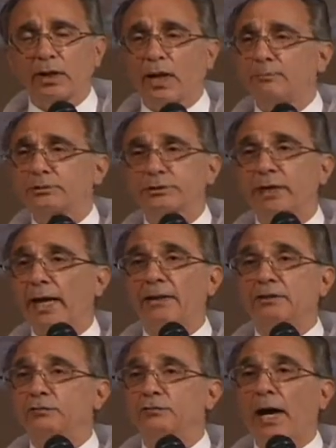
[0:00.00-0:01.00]
I'm
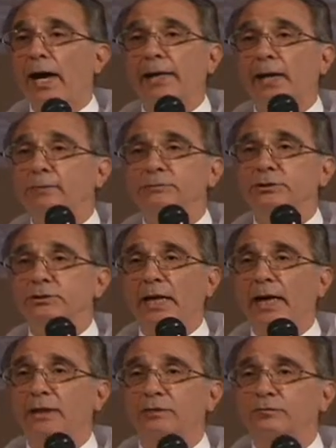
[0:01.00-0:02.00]
satisfied. I'm
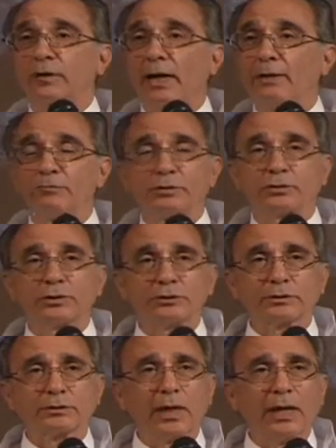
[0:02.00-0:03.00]
satisfied with Jesus.